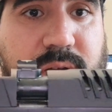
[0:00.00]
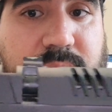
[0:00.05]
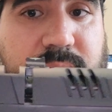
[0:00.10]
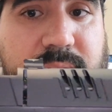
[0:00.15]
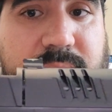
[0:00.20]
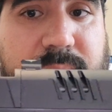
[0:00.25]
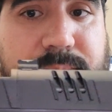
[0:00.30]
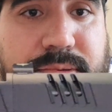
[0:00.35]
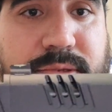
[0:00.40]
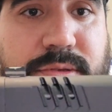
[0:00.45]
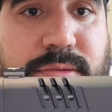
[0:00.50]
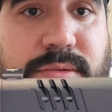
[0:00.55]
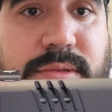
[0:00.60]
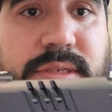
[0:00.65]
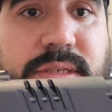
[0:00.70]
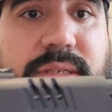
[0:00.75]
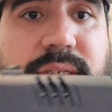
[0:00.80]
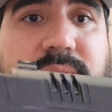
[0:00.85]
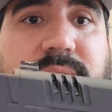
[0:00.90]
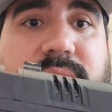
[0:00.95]

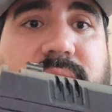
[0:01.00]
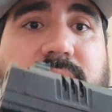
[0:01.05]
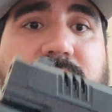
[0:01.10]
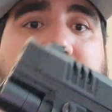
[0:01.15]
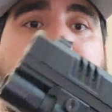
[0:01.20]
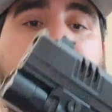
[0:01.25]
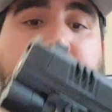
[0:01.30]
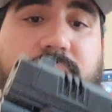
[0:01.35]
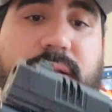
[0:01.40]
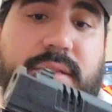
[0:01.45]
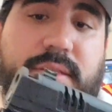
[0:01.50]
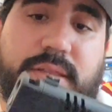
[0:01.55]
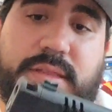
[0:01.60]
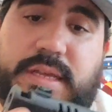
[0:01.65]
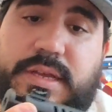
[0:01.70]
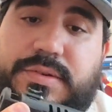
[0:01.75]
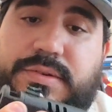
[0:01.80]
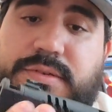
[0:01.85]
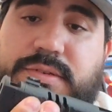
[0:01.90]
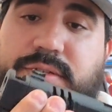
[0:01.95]
absolutely insane.
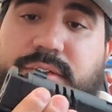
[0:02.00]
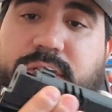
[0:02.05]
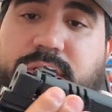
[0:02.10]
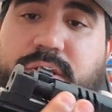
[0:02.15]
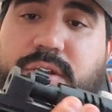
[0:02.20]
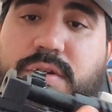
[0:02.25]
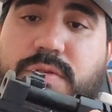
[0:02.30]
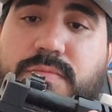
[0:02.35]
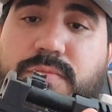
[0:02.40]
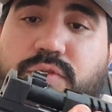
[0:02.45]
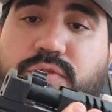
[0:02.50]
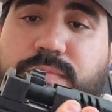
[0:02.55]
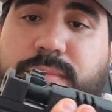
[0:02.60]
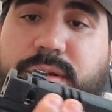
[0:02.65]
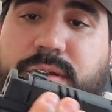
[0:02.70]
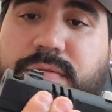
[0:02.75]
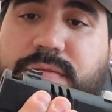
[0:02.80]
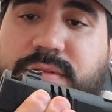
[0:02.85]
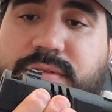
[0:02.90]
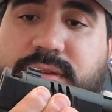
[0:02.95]
There is no
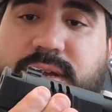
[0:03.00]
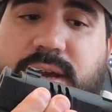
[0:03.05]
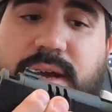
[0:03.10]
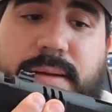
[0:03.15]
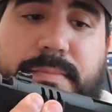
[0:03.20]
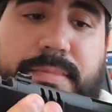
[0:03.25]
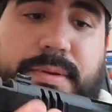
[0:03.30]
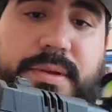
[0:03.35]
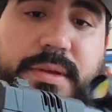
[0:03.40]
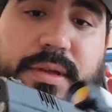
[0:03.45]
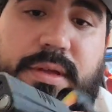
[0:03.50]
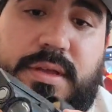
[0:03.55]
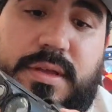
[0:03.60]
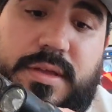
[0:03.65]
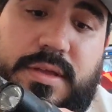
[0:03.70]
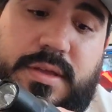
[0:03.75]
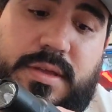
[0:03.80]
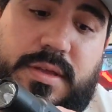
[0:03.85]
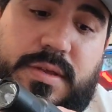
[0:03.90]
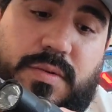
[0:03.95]
movement of this comp.
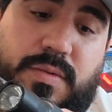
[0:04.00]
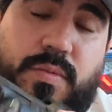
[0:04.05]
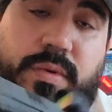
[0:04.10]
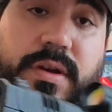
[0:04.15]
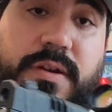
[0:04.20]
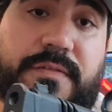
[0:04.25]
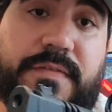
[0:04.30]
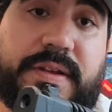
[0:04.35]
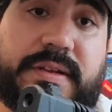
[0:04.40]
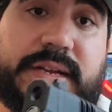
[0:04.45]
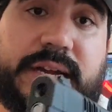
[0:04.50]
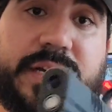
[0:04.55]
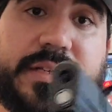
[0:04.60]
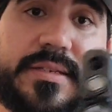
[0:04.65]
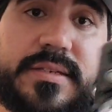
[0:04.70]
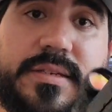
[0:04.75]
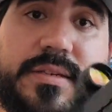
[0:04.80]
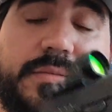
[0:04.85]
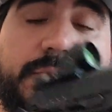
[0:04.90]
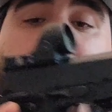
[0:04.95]
What a
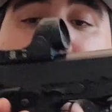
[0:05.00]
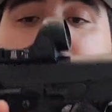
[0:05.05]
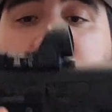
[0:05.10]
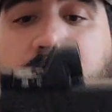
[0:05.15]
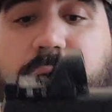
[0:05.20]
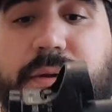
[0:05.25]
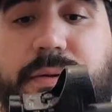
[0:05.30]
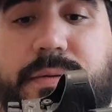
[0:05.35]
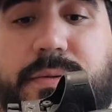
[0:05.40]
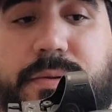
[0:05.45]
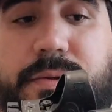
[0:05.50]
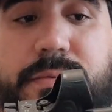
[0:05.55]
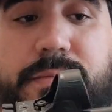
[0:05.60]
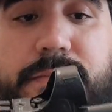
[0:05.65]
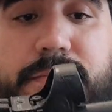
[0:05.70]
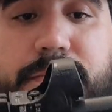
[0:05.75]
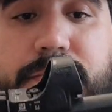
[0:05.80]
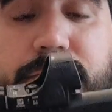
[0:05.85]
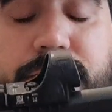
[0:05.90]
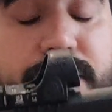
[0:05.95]
fantastic
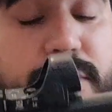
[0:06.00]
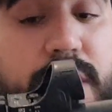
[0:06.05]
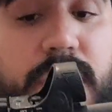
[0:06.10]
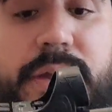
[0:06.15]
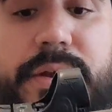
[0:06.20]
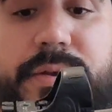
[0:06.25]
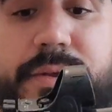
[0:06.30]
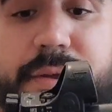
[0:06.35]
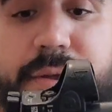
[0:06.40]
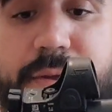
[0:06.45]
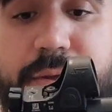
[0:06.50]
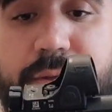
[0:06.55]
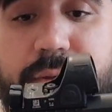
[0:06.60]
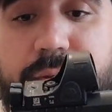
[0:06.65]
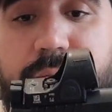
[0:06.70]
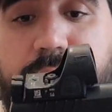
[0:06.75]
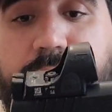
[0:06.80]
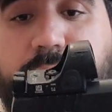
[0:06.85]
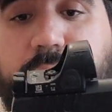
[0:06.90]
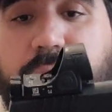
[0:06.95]
gun.
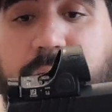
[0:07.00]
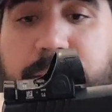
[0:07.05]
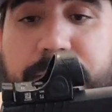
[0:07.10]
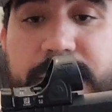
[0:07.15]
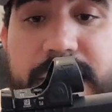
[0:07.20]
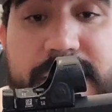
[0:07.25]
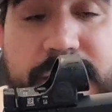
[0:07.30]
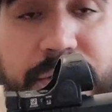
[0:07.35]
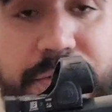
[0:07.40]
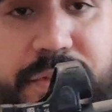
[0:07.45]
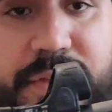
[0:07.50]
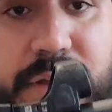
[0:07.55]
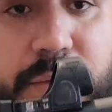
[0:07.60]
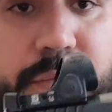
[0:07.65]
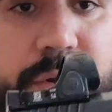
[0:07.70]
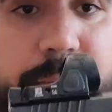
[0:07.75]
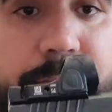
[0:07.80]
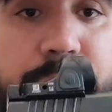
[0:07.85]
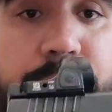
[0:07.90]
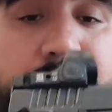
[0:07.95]
Another thing I
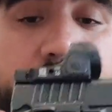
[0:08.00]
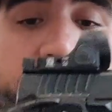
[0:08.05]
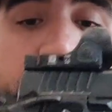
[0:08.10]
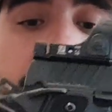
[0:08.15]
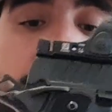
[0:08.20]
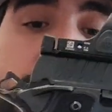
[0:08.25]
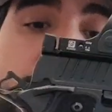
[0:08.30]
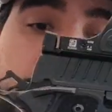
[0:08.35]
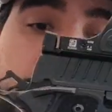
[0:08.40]
want to point out